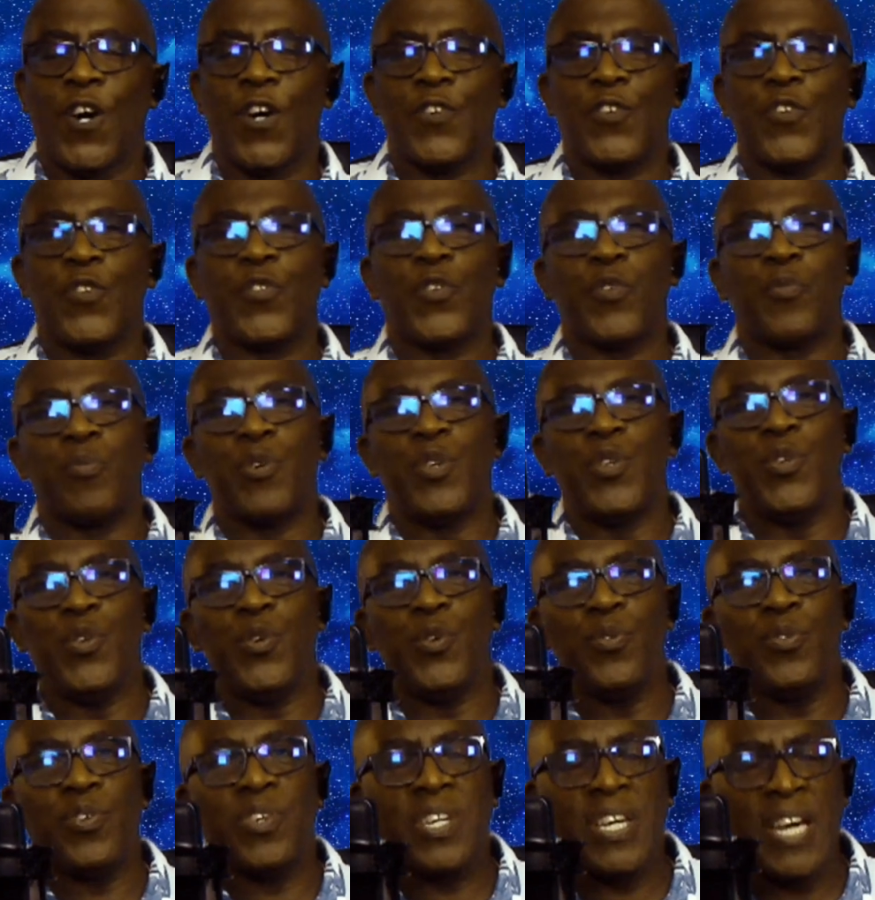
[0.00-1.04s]
under the
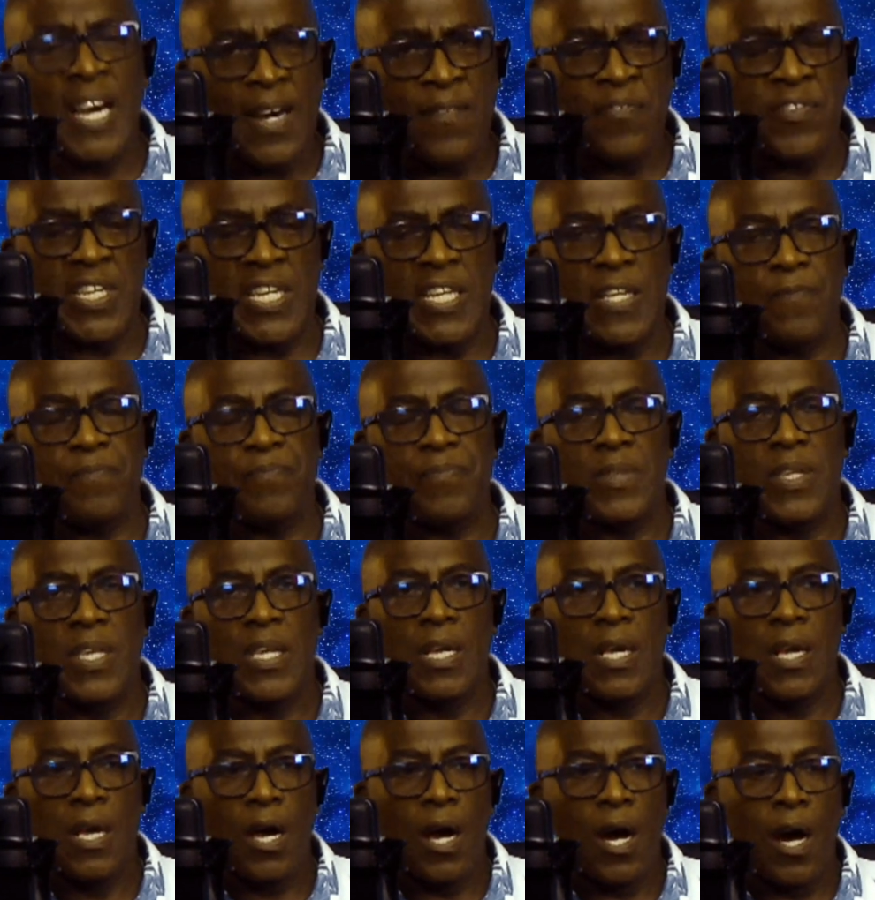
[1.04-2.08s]
renewed covenant
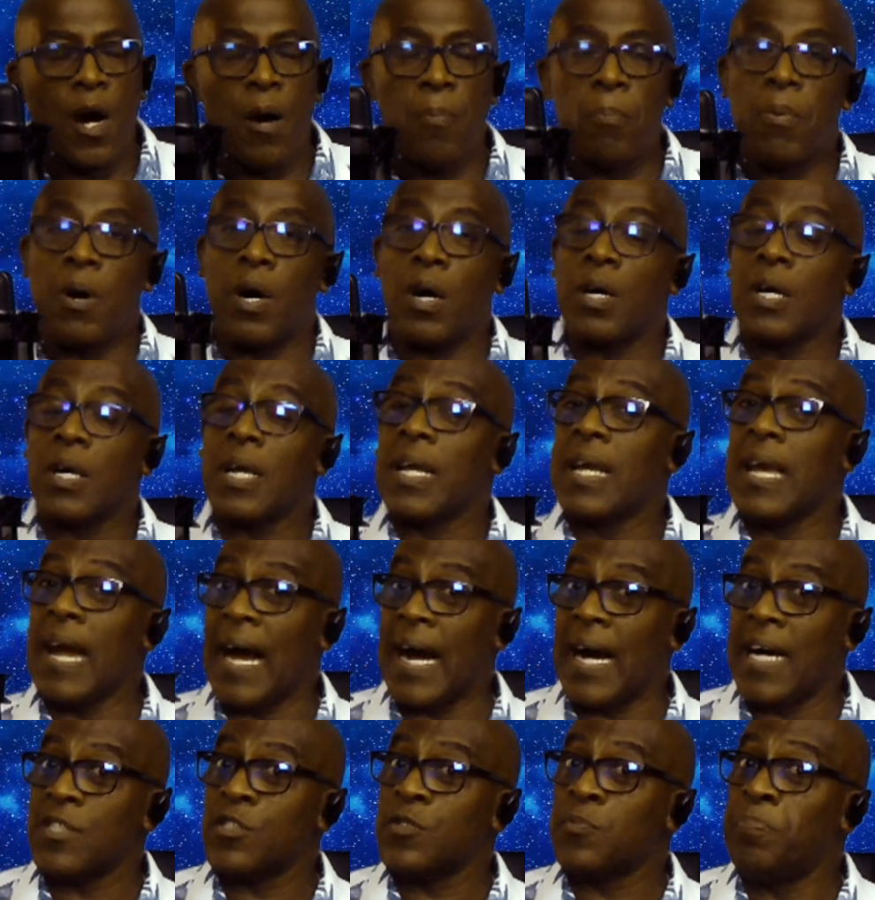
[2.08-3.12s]
among
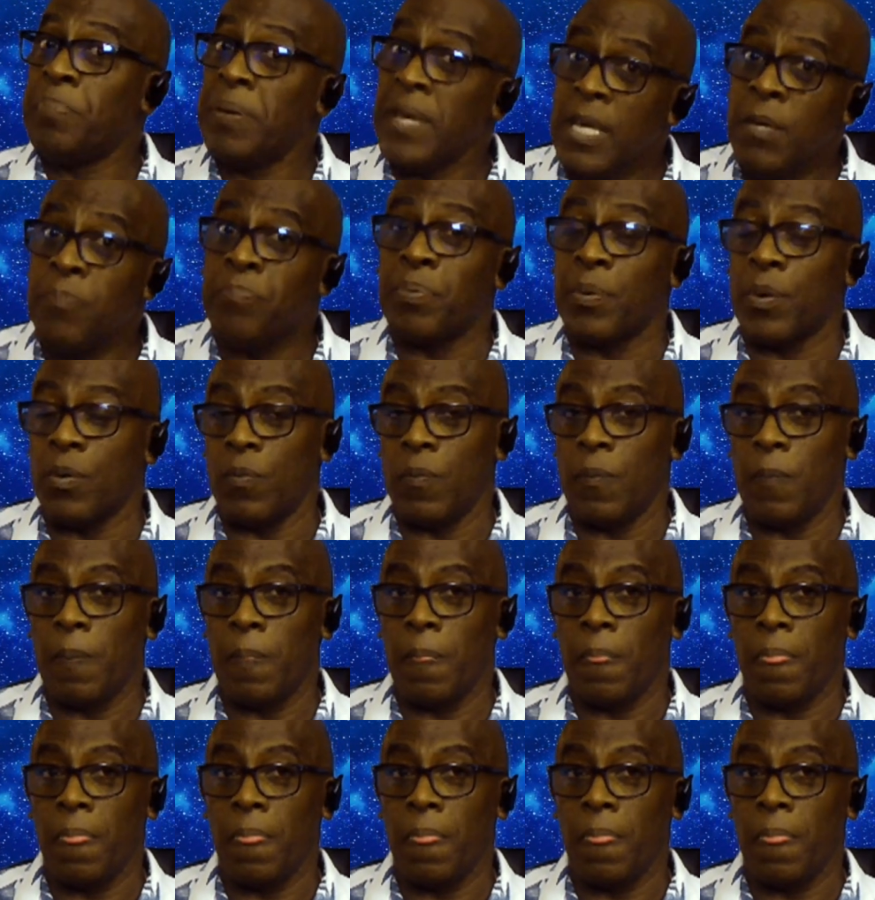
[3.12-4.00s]
God's people.